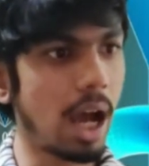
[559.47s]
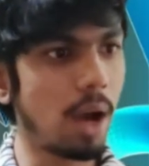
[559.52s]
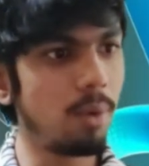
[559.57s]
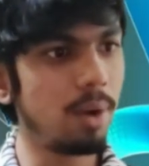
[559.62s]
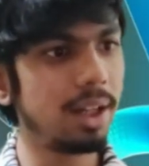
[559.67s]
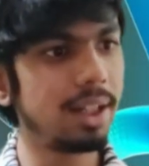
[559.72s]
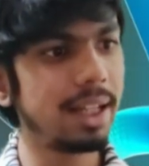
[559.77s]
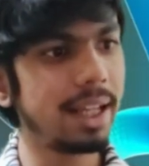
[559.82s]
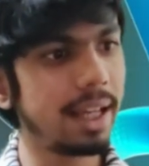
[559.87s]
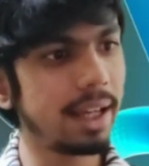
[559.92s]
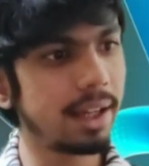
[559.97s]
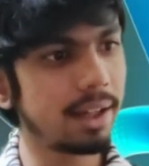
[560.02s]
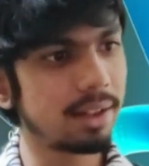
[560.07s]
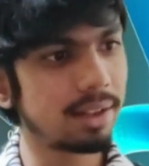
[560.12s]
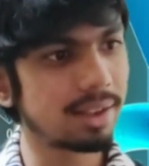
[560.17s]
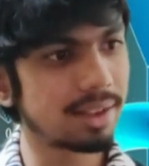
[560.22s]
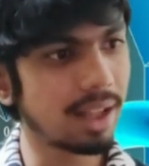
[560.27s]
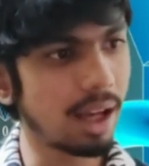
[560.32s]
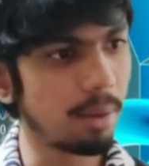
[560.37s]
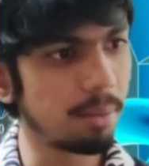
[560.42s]
I will
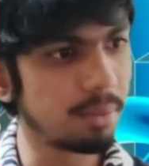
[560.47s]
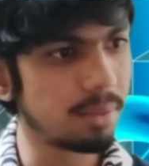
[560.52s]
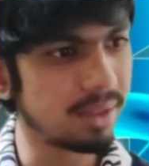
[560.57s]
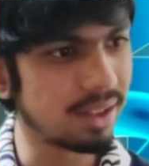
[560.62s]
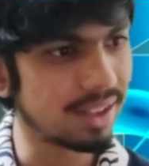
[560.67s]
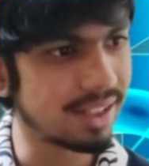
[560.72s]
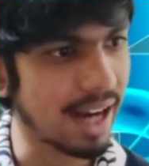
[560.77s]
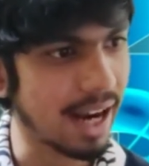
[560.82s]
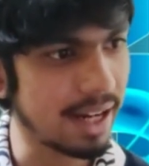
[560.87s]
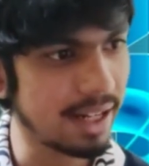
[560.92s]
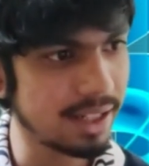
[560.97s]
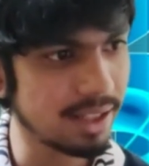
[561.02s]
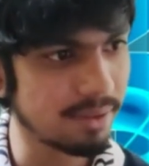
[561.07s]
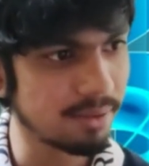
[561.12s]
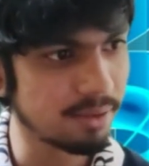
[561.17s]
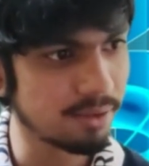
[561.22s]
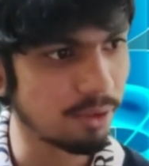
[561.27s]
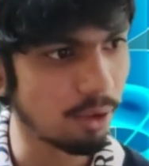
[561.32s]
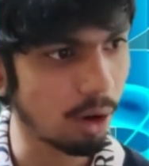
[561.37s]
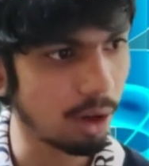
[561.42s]
take some
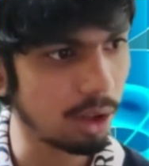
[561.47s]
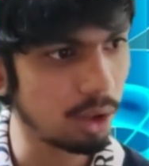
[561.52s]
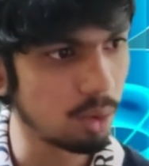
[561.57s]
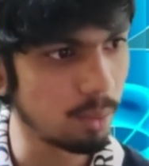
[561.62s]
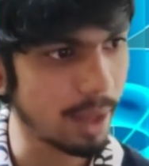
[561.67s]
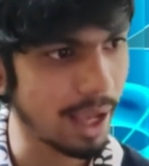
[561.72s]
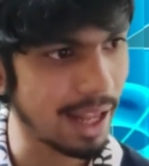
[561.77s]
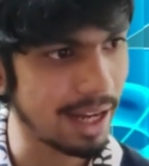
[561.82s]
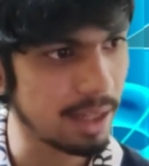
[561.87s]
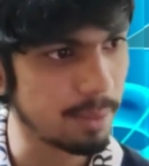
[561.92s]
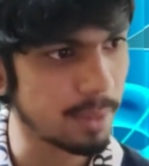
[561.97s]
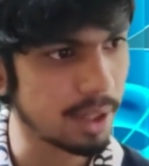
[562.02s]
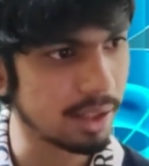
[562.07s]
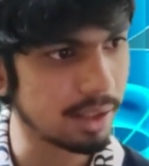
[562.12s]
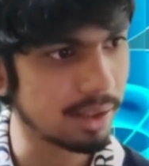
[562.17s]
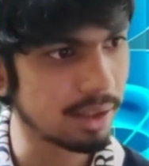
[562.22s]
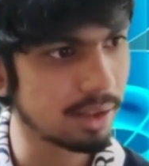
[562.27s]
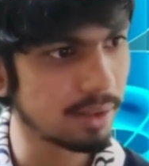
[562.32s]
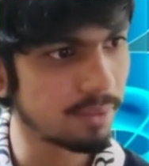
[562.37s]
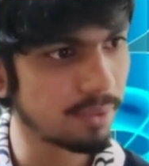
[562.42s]
random volume
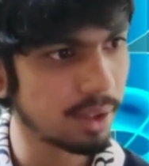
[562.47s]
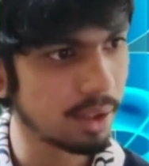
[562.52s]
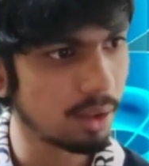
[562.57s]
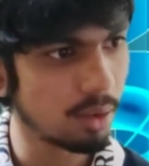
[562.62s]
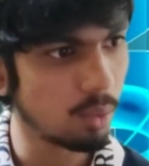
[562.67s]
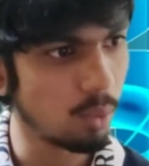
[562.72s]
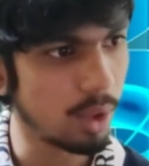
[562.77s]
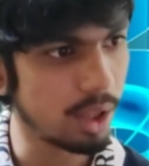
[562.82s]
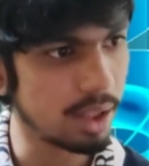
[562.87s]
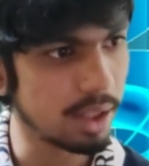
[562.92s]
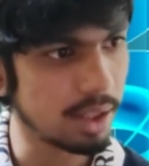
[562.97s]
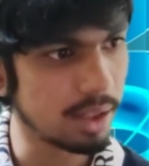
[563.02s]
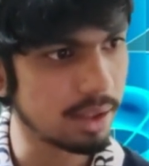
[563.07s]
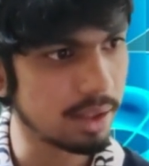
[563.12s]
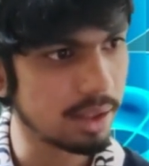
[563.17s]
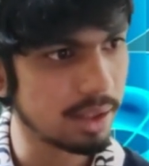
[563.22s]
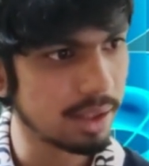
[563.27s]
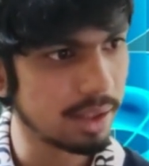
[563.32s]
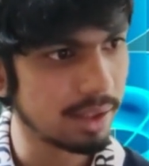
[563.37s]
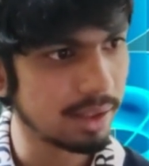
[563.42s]
element
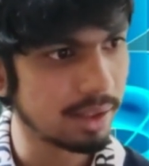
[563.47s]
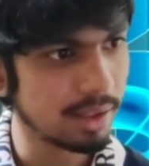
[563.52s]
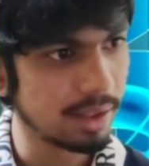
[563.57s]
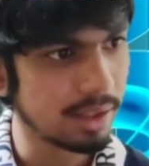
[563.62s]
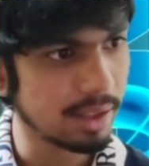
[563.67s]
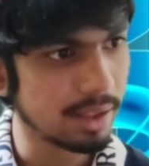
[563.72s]
within